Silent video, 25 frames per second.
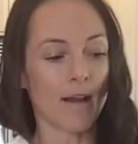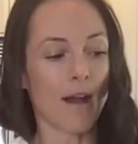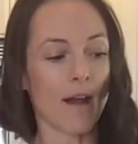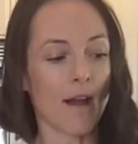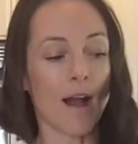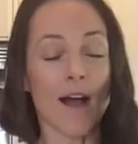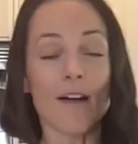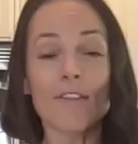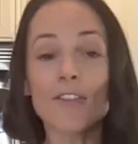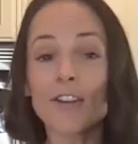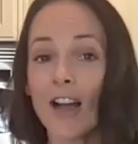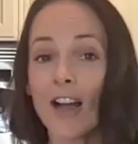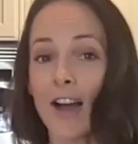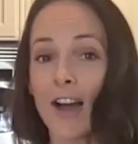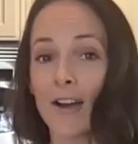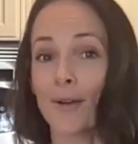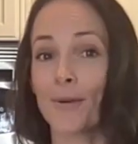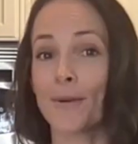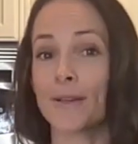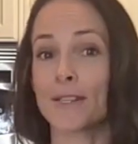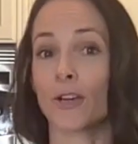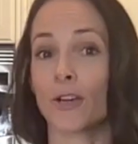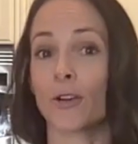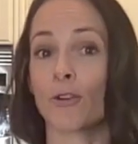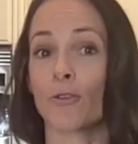avocado
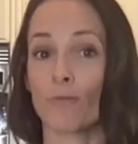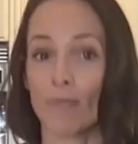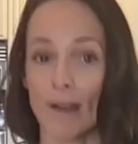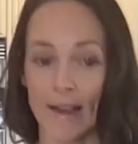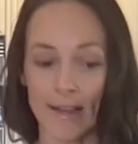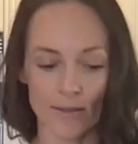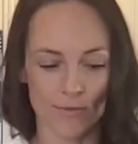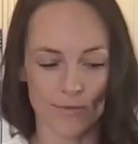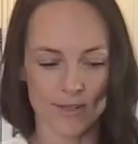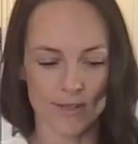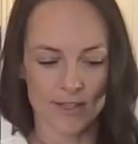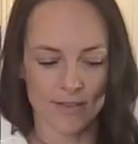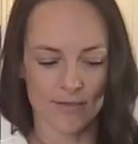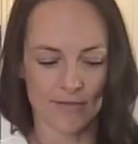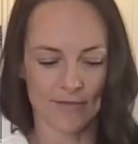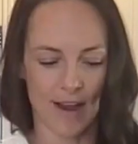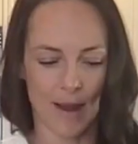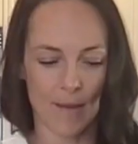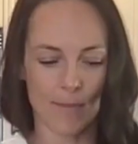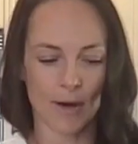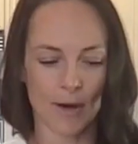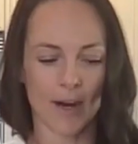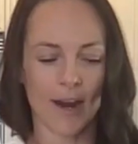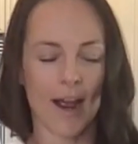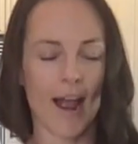is a great source of
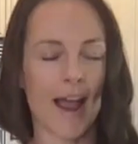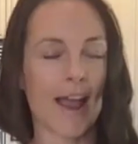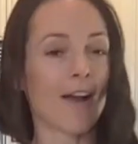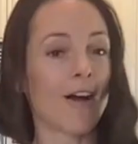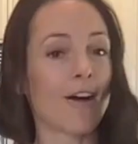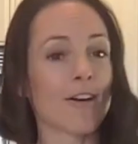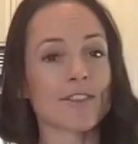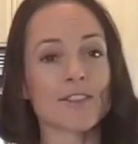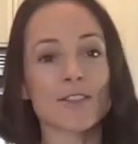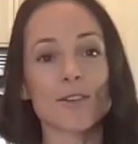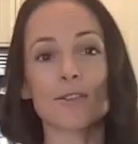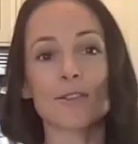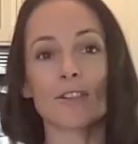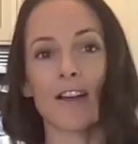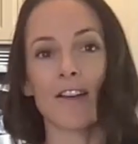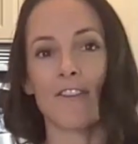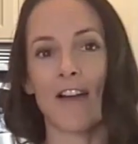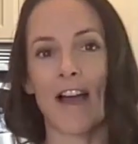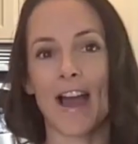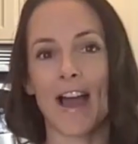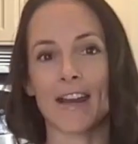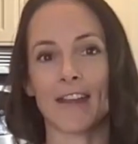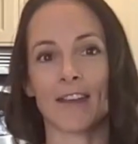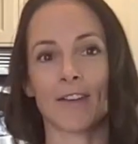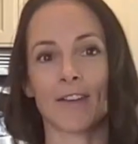fiber. I also love
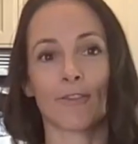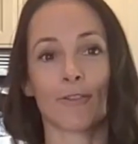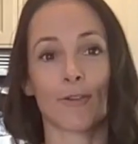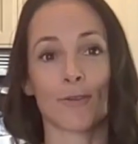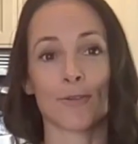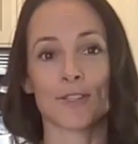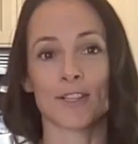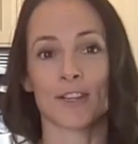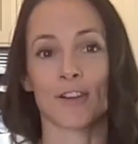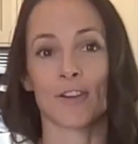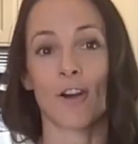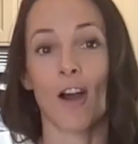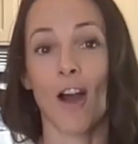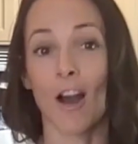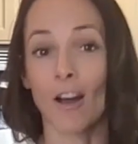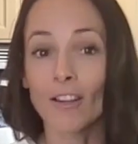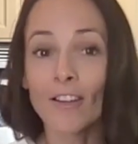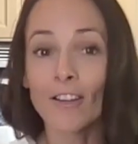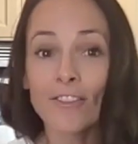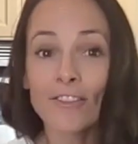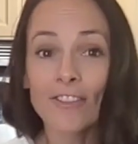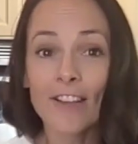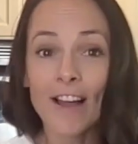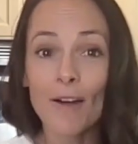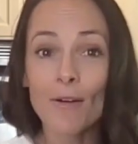adding frozen
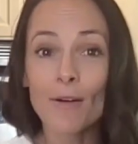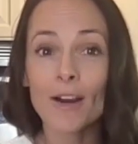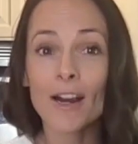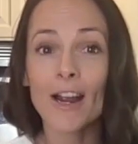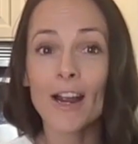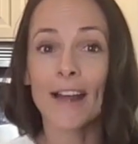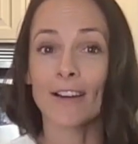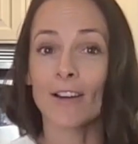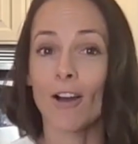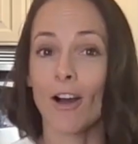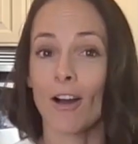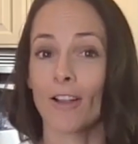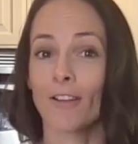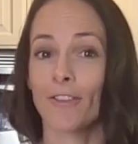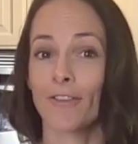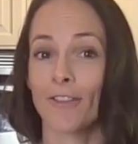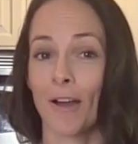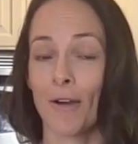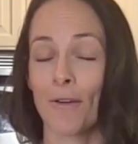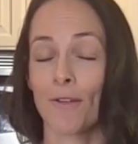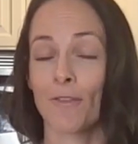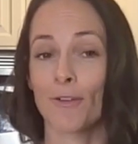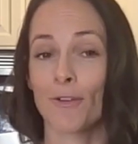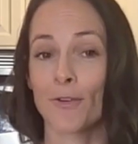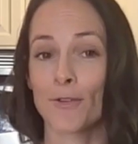cauliflower and
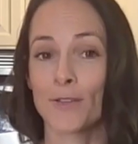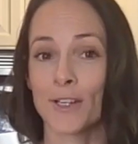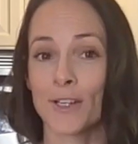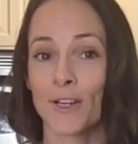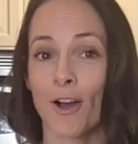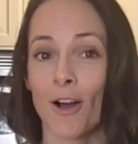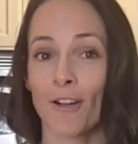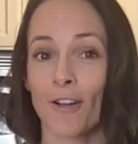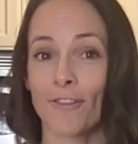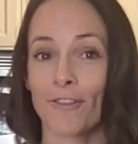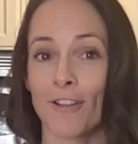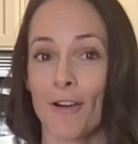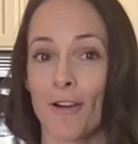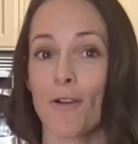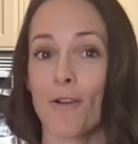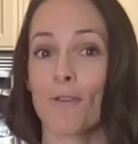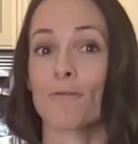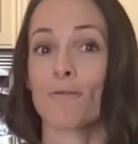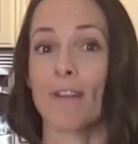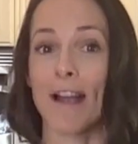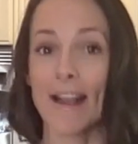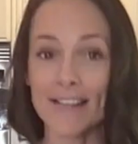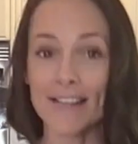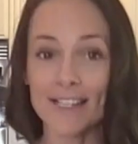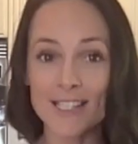frozen cauliflower
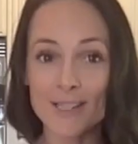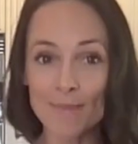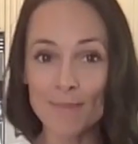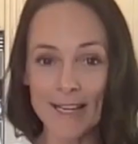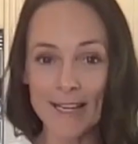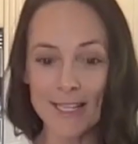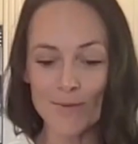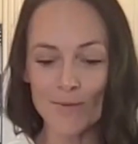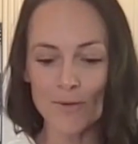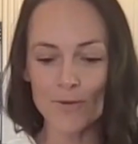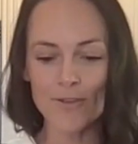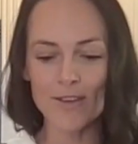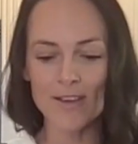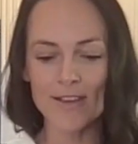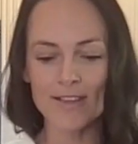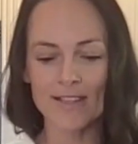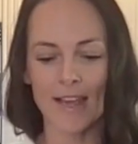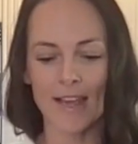rice to my smoothies.